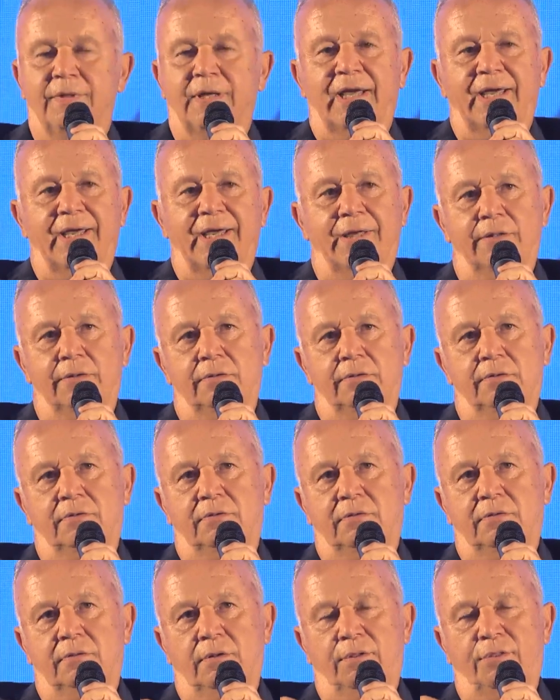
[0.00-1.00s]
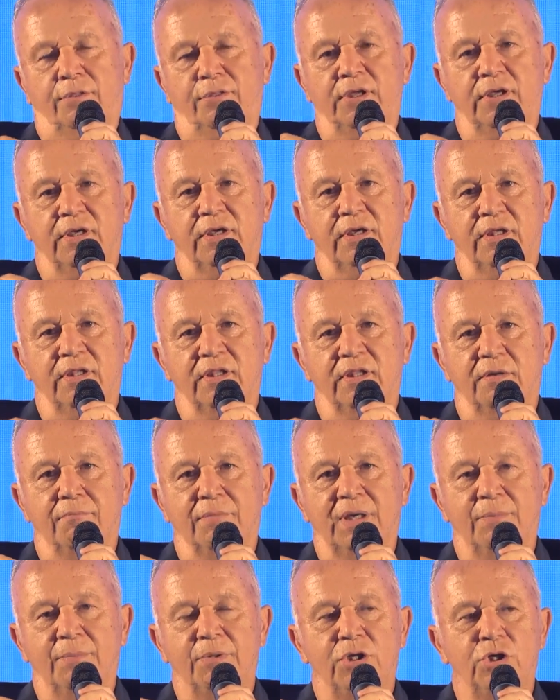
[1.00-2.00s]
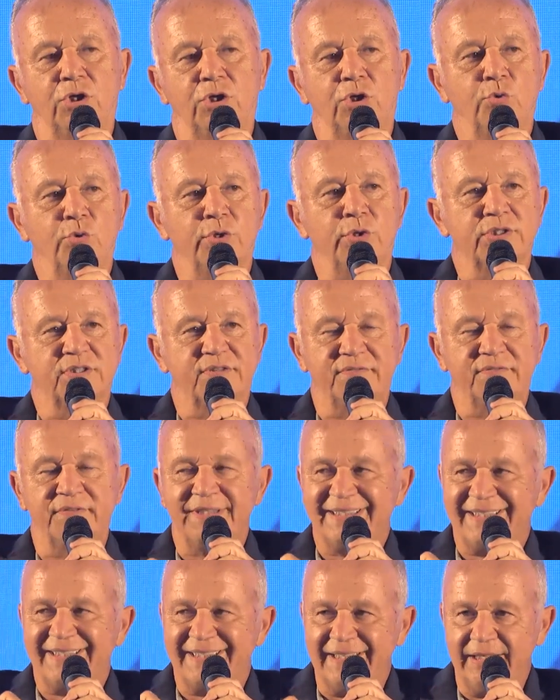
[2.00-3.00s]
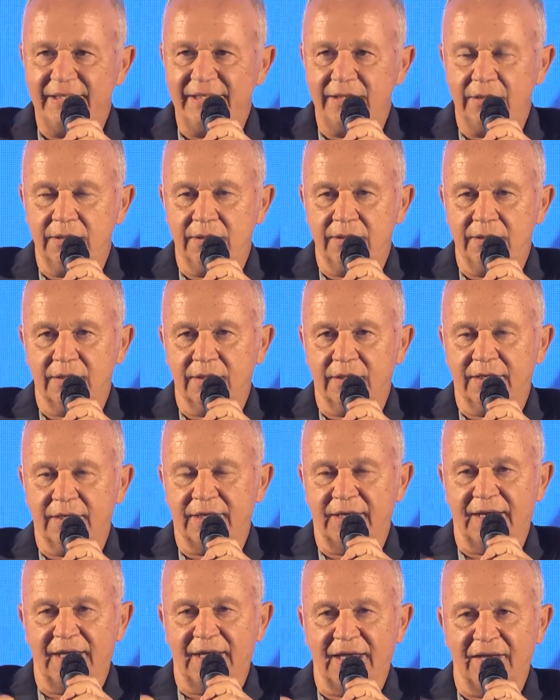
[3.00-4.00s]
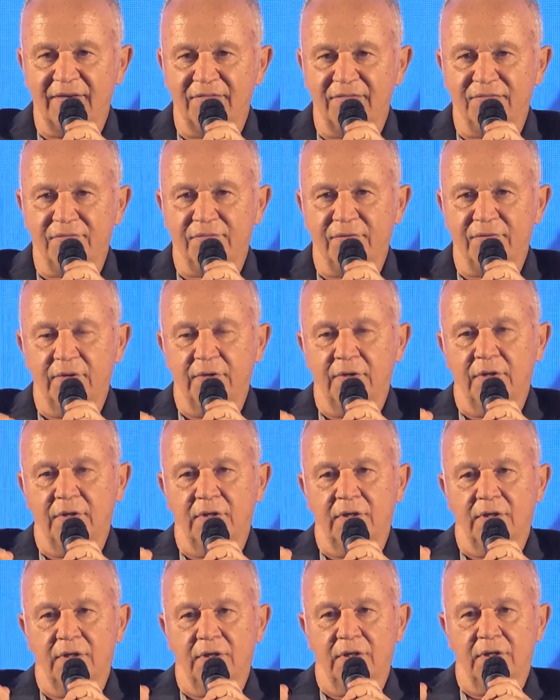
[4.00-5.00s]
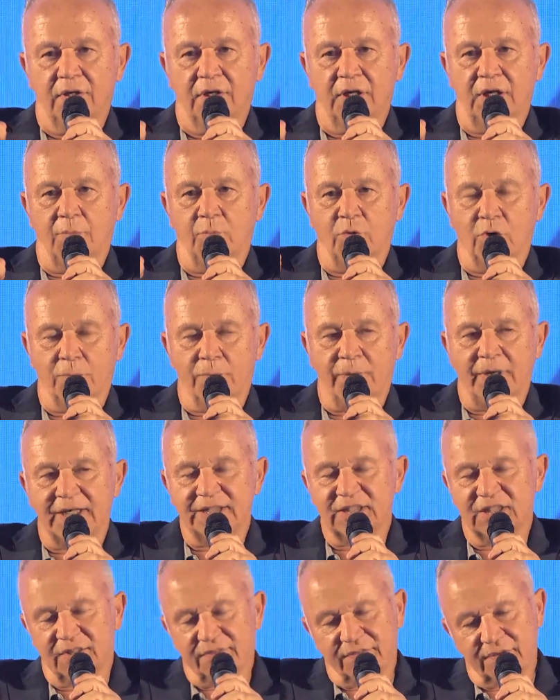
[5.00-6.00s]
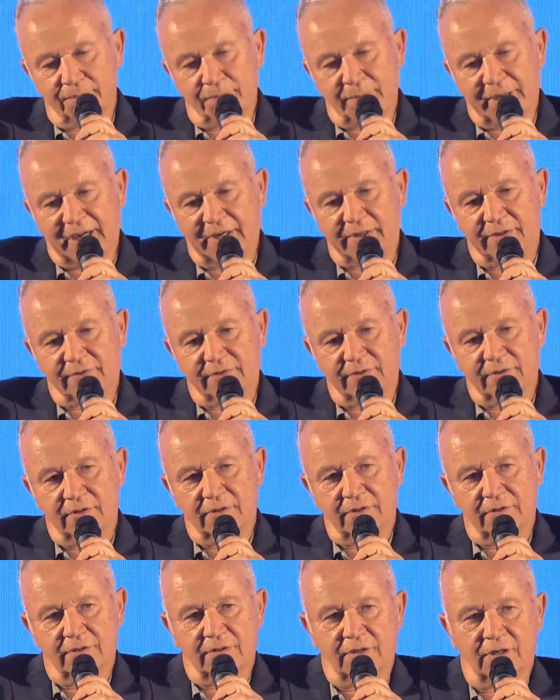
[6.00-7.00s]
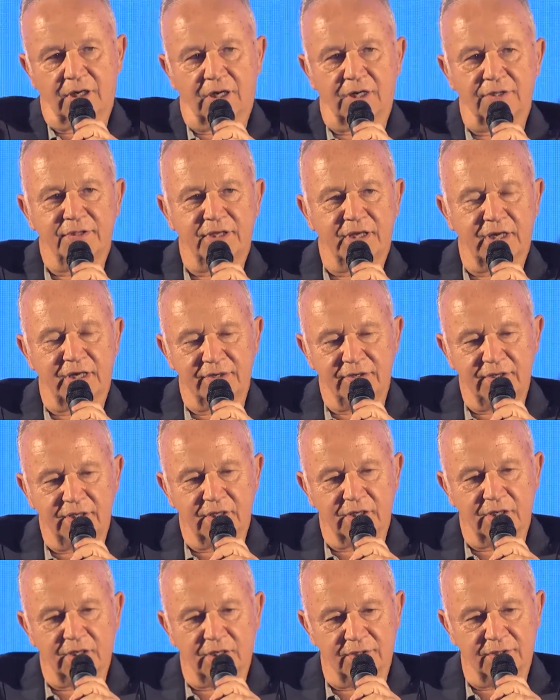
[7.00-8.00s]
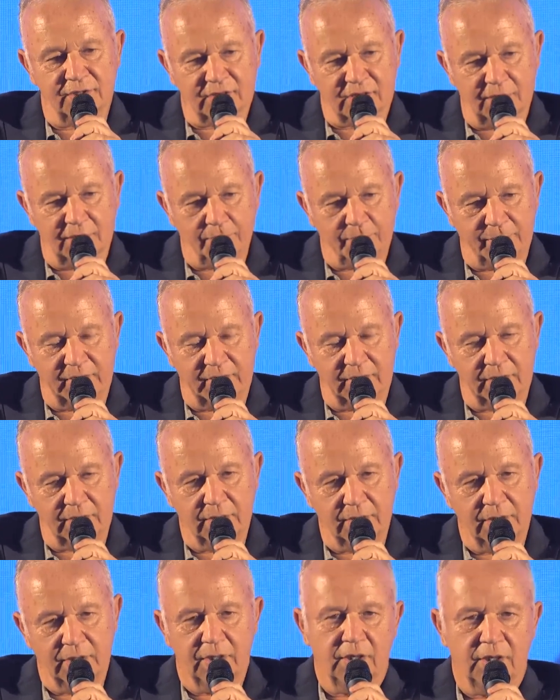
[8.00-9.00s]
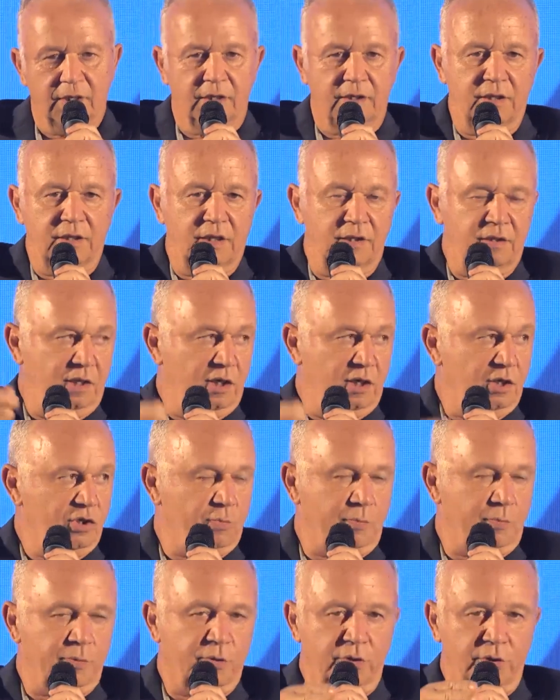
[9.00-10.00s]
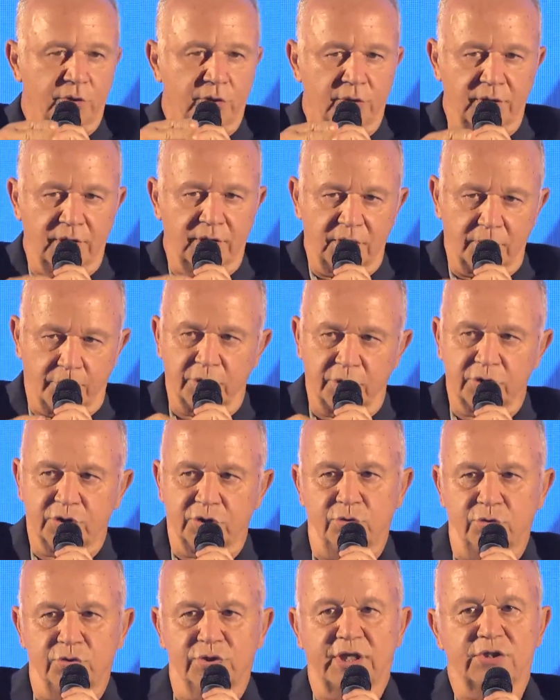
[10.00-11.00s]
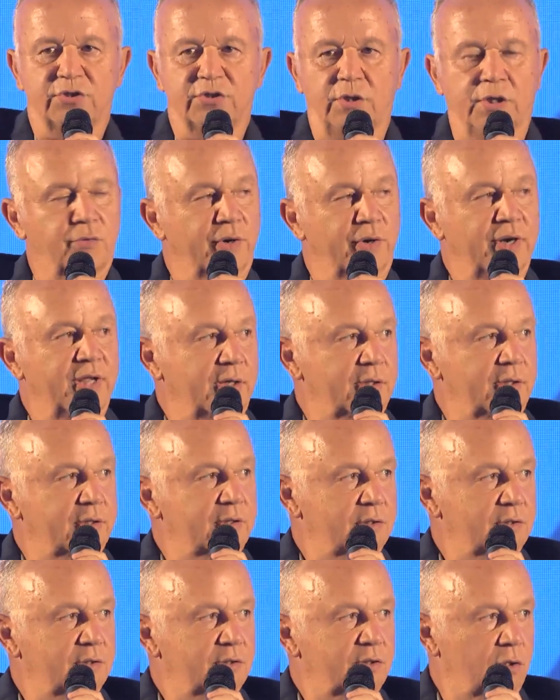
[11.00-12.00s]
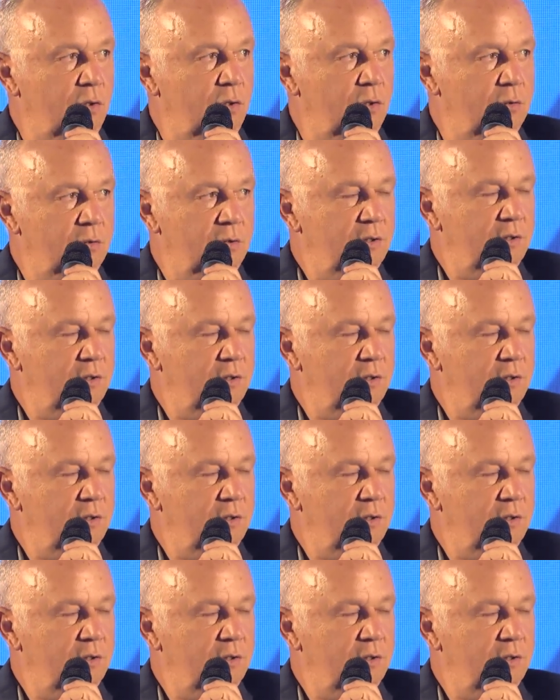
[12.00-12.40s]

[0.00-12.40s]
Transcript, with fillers: And thinking that maybe you as a V C can have a more positive impact on the idea, on the company, than the entrepreneur and the person who's actually running it. So,